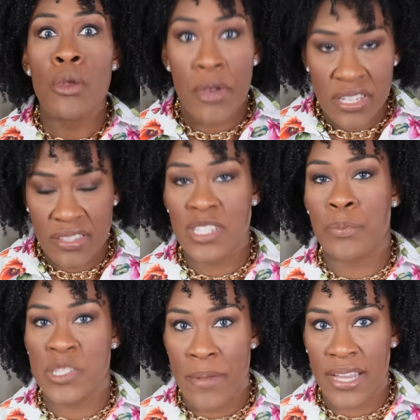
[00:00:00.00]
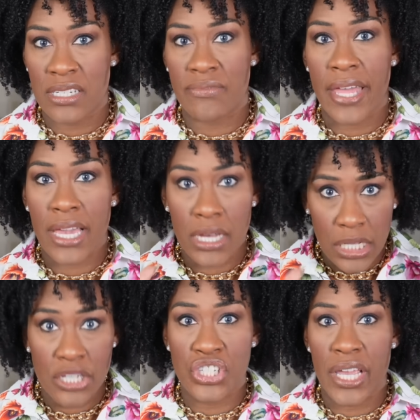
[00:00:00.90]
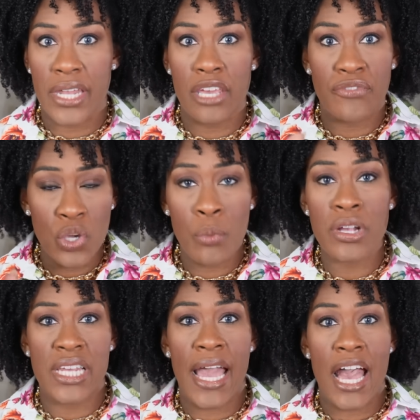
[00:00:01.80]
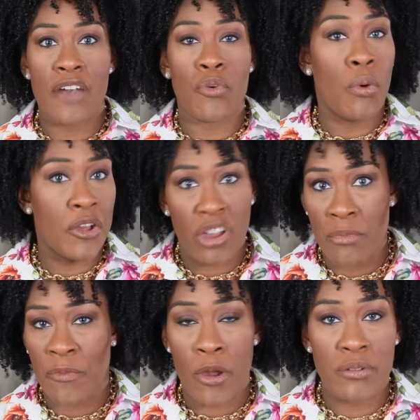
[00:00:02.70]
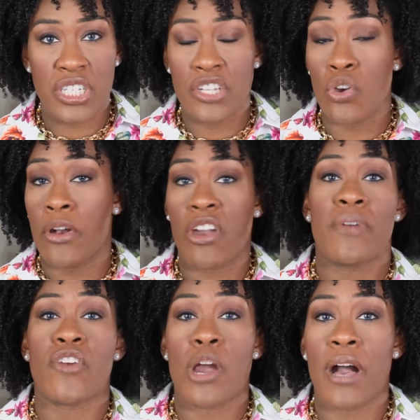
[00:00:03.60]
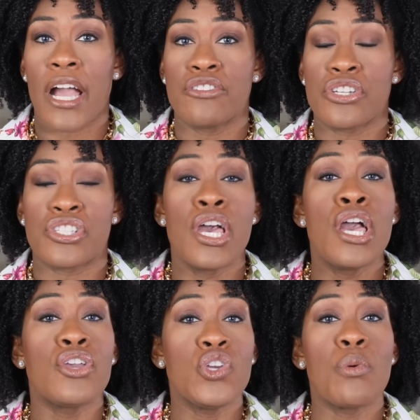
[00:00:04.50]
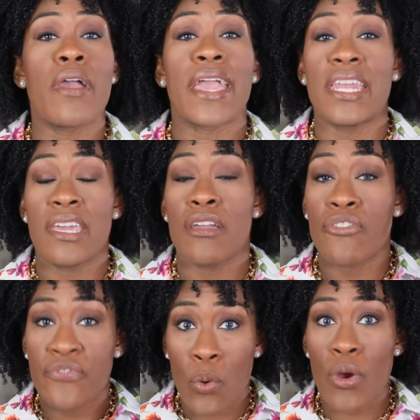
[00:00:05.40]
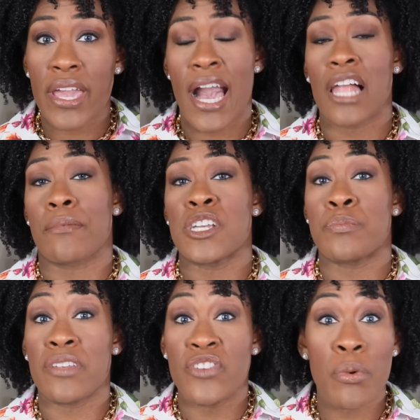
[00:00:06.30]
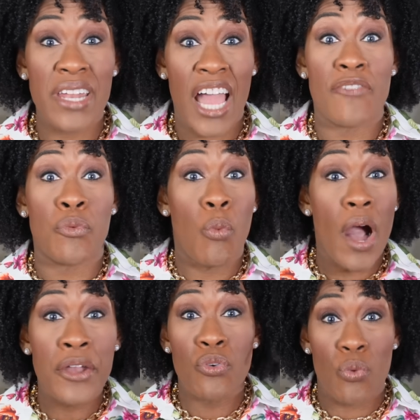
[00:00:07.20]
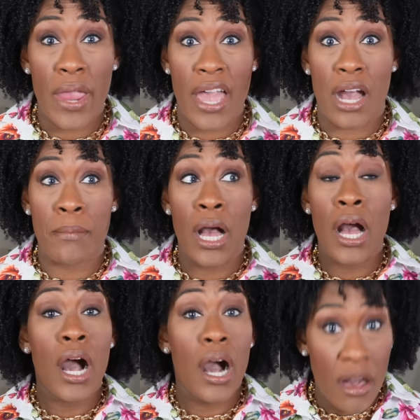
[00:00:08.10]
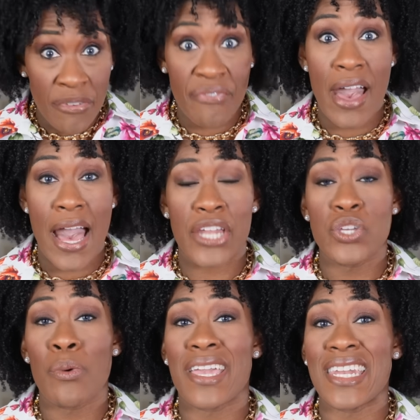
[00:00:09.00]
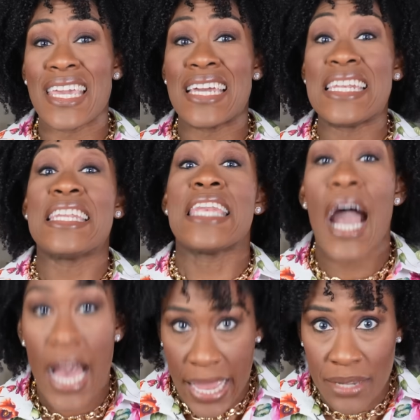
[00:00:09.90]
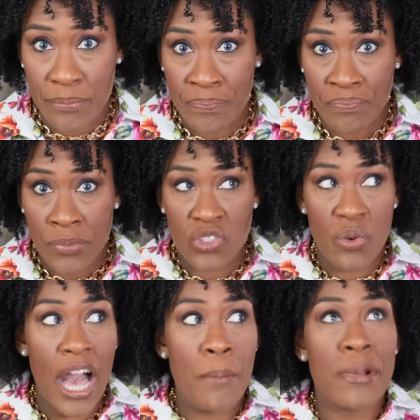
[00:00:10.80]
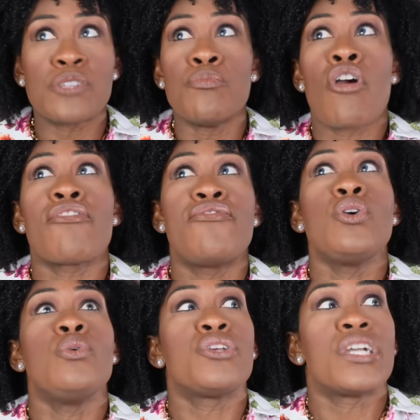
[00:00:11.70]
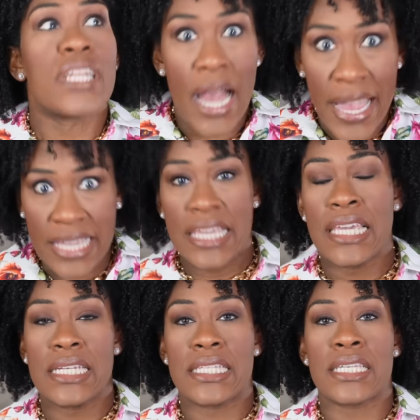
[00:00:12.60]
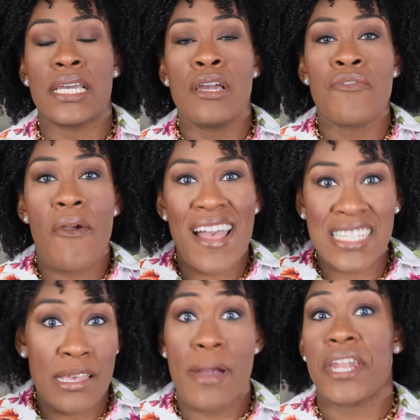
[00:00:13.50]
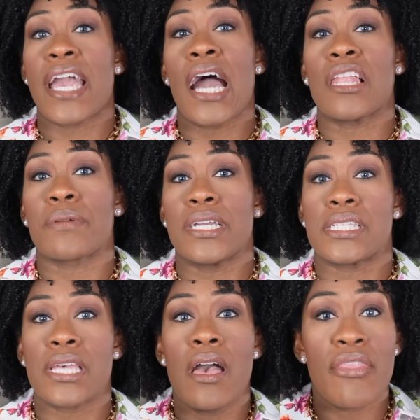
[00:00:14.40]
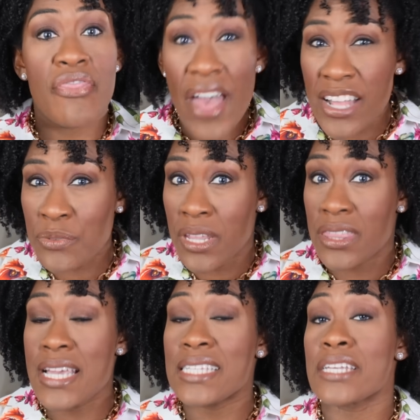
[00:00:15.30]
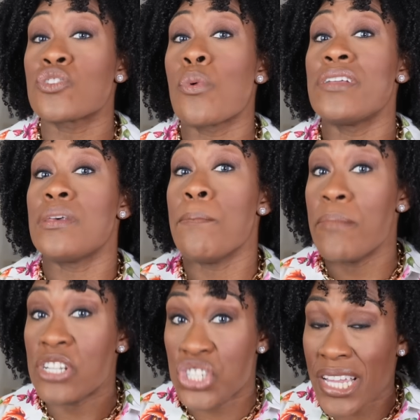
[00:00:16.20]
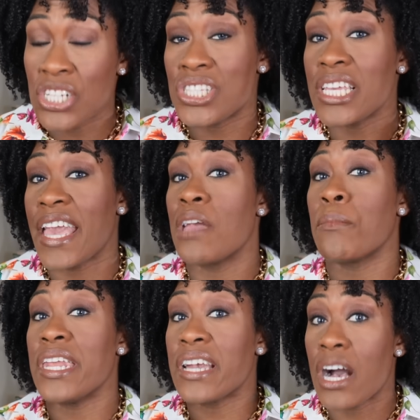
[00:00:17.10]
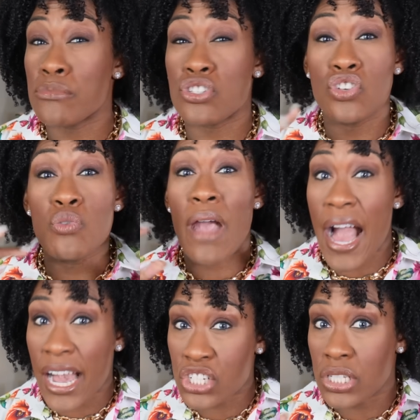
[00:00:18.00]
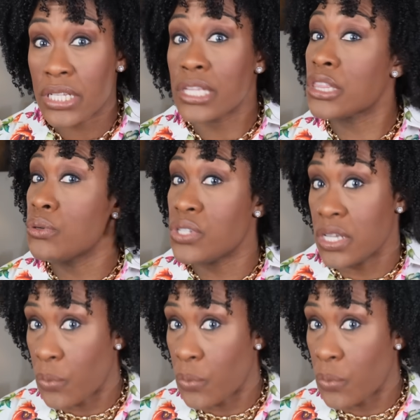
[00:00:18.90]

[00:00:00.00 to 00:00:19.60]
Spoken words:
puts things in perspective. Like legit, if you were to have 1 gram of protein or 1 gram of carbohydrates, you are getting 4 calories. But if you were to have 1 gram of fat, you are getting 9. So how much more food could I eat for that same amount of calories? That's one of the things that's going to change the game when it comes to you actually losing